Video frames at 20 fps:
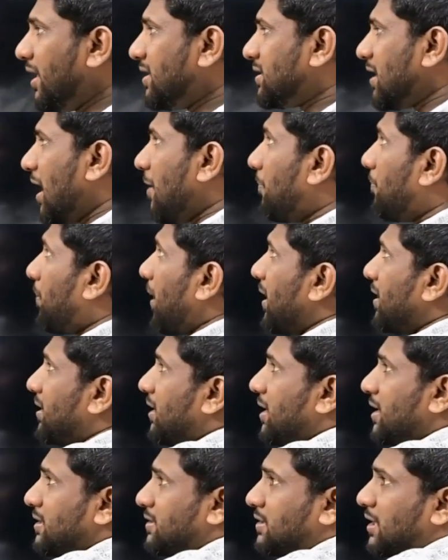let's apply
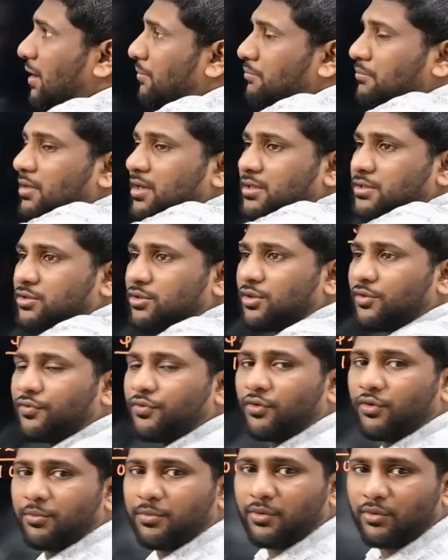these numbers to the
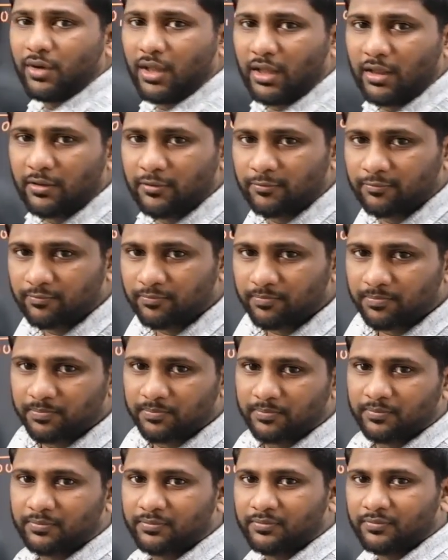formula.
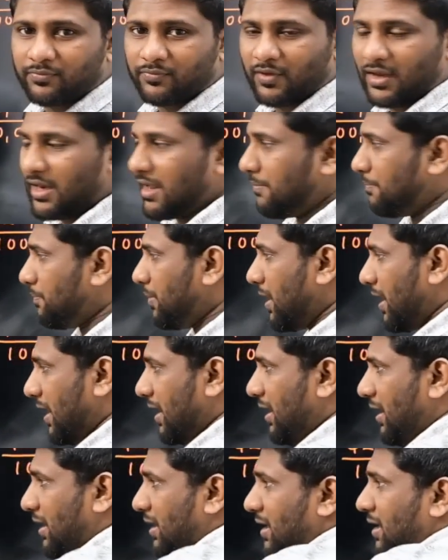We'll
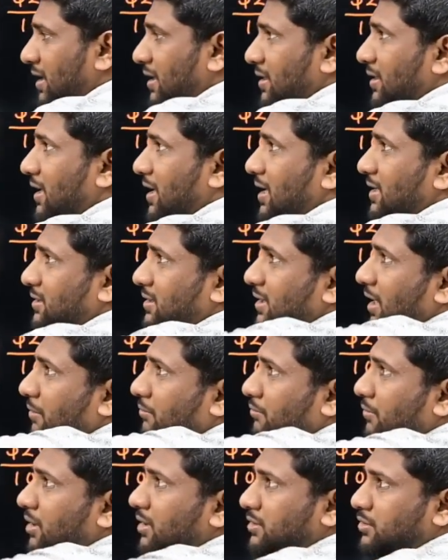apply these
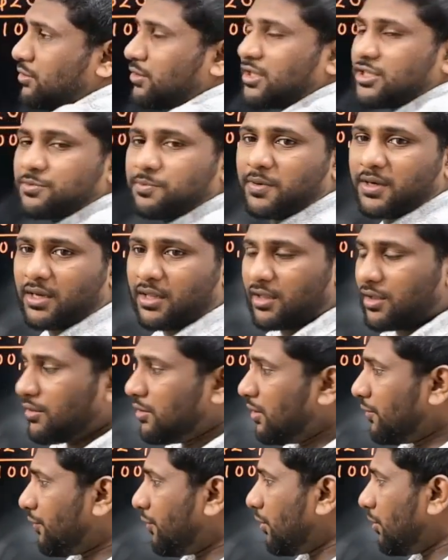numbers to this
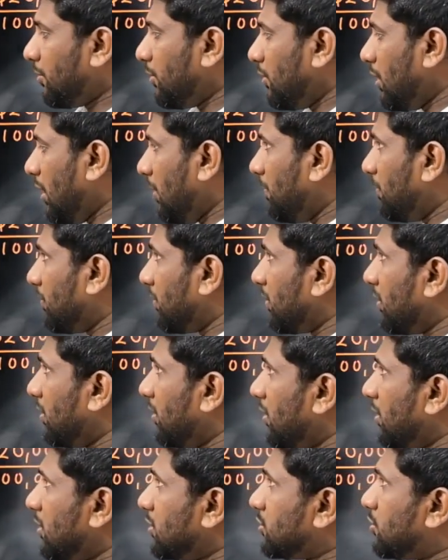particular formula.
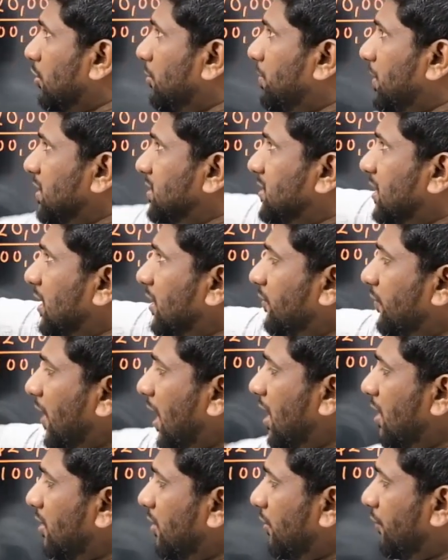So present
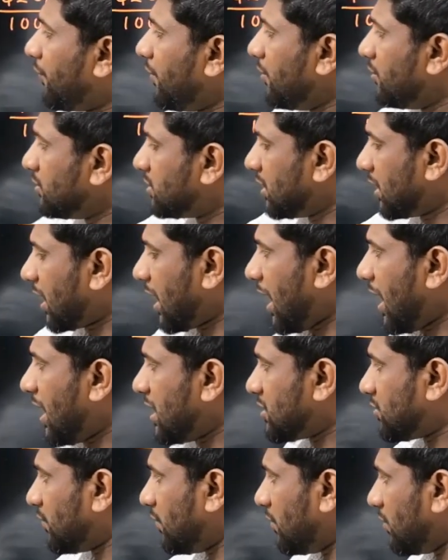value of future cash